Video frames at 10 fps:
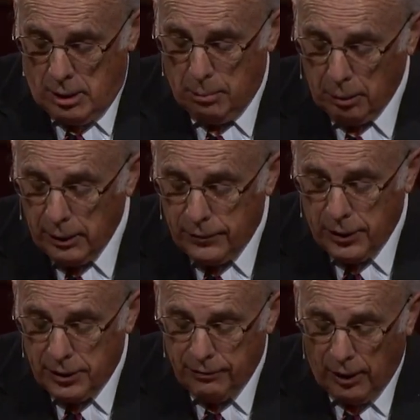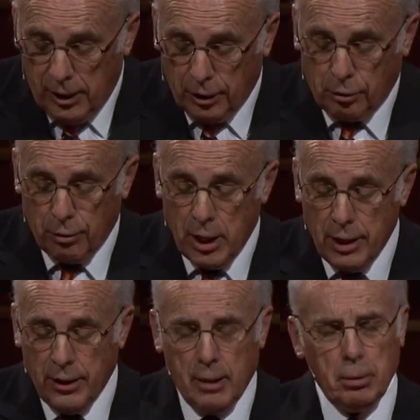They believed in the divine
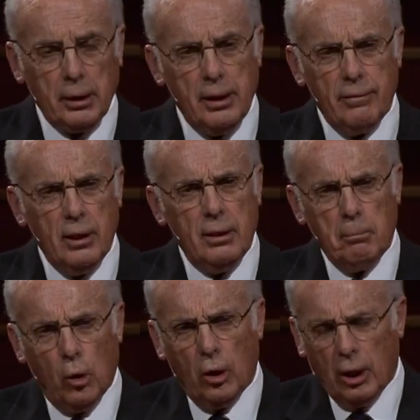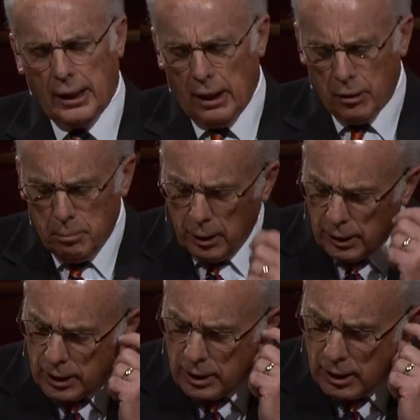decree, they believed in moral
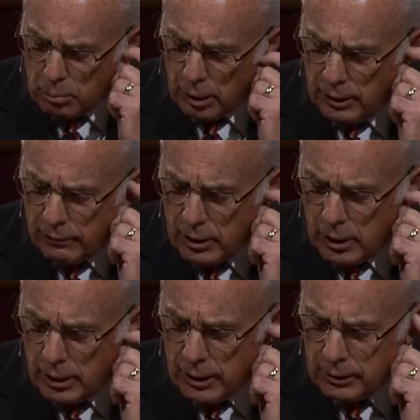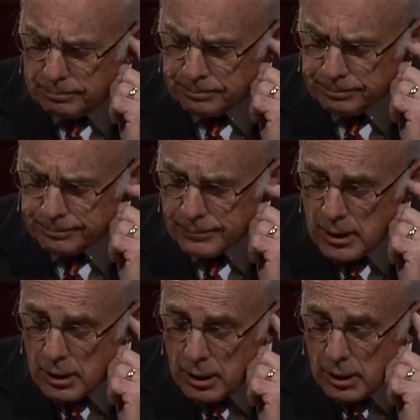accountability, they believed in. Um,
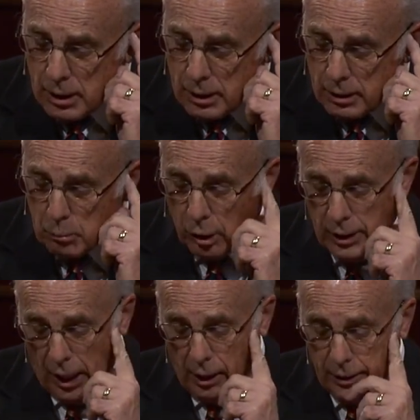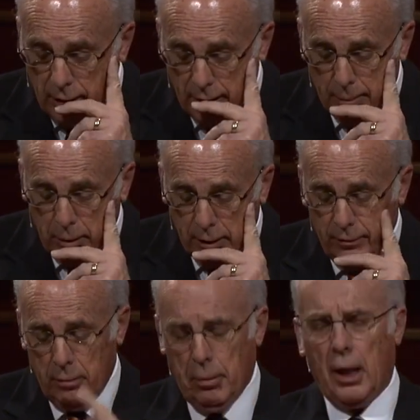immortality, they
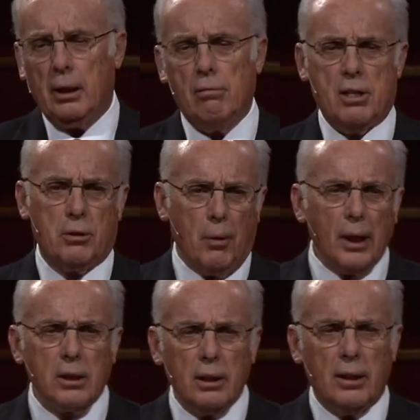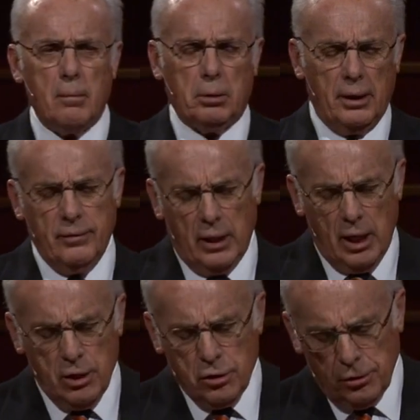believed in bodily resurrection, they believed in
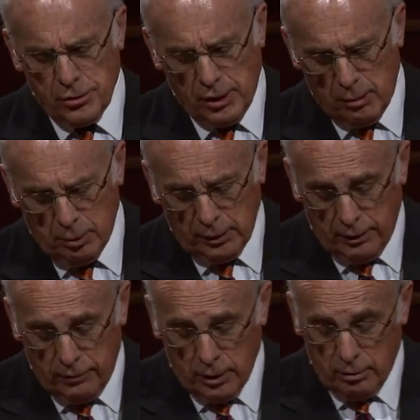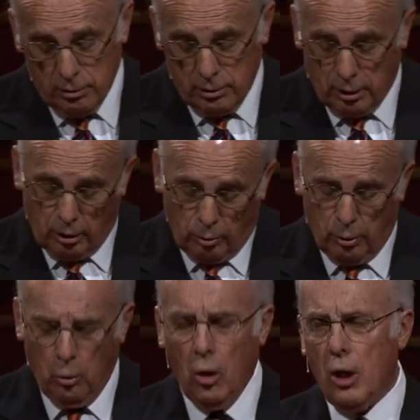angels, they believed in eternal
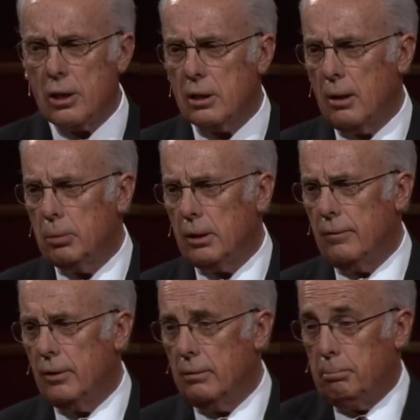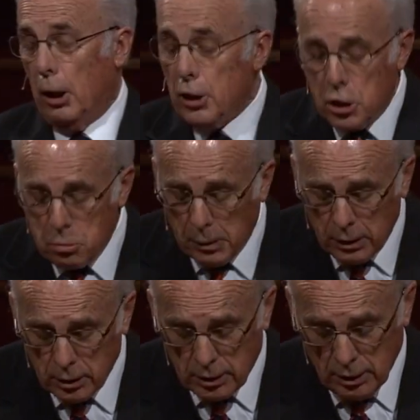rewards, they believed in
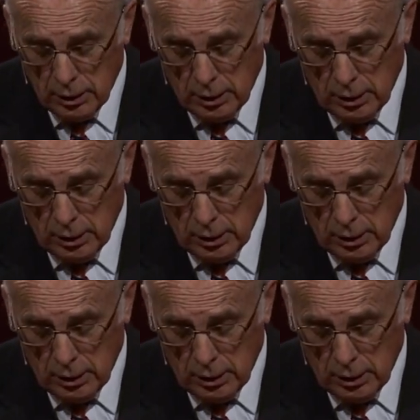punishment.